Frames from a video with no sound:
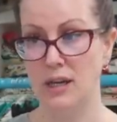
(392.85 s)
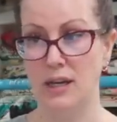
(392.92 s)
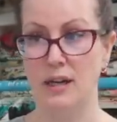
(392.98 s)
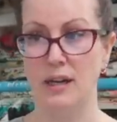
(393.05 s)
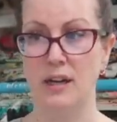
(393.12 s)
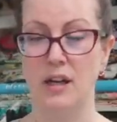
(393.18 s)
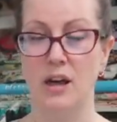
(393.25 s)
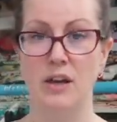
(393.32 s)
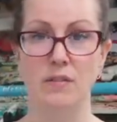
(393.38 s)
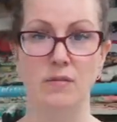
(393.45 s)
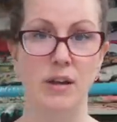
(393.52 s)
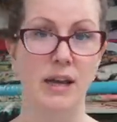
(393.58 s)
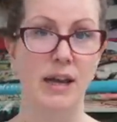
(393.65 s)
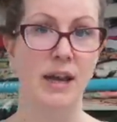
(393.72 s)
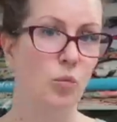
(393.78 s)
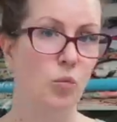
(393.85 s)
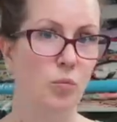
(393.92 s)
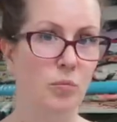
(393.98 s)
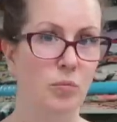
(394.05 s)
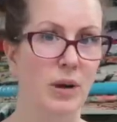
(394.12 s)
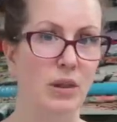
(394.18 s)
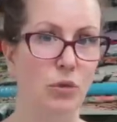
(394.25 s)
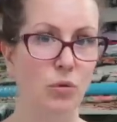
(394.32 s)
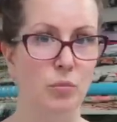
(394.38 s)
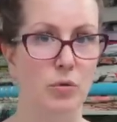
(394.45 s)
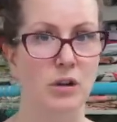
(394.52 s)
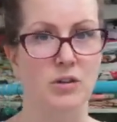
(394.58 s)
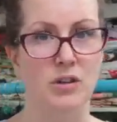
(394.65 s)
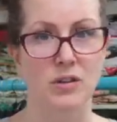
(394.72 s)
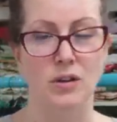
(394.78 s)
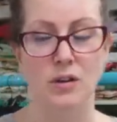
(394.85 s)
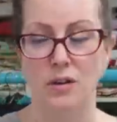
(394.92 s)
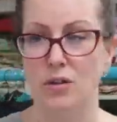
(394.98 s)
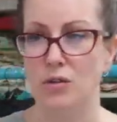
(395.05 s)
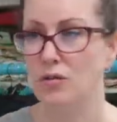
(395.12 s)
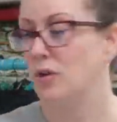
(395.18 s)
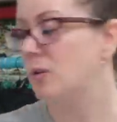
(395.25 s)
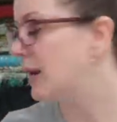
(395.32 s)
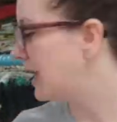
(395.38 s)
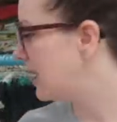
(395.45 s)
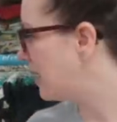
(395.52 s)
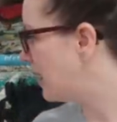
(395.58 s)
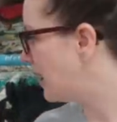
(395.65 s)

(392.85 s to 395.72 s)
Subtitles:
and kind of like my thought process going through it.